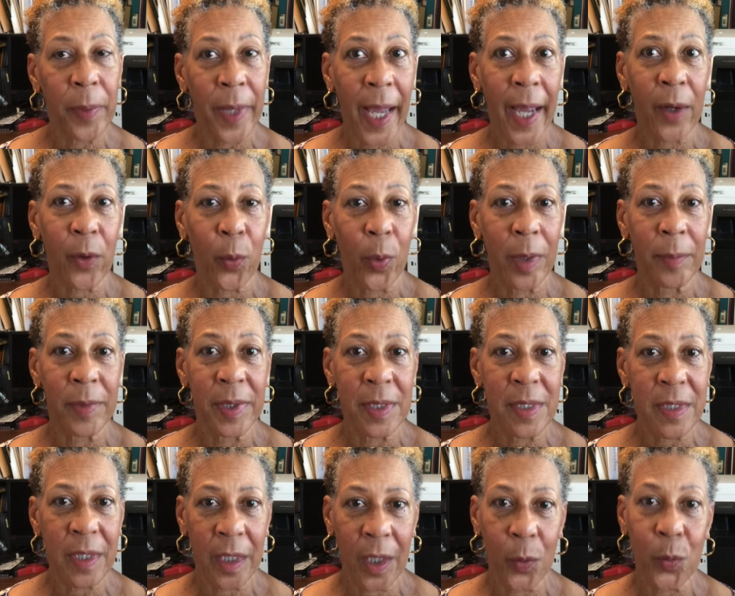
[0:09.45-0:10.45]
Black
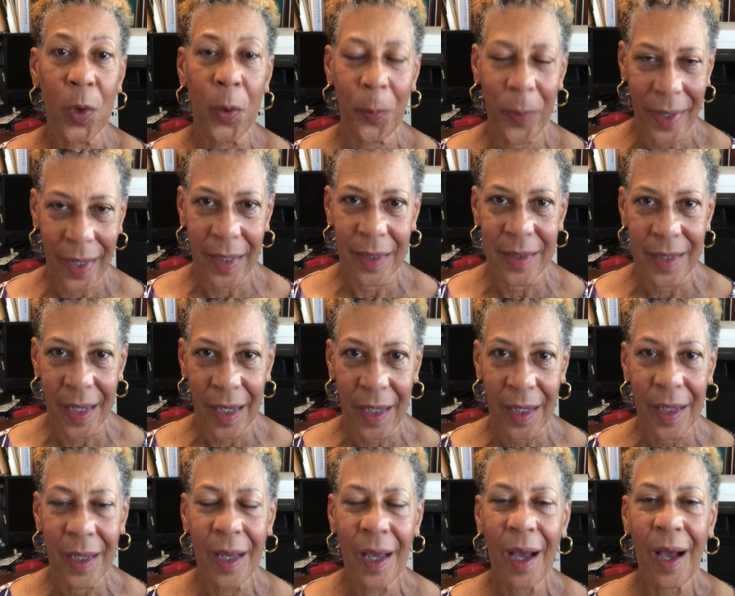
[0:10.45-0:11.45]
Women's Equal Pay
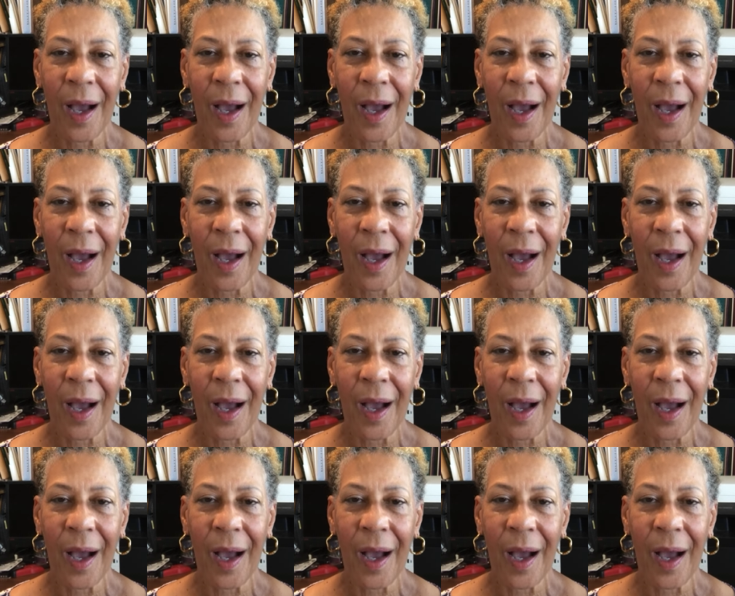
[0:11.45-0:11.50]
Day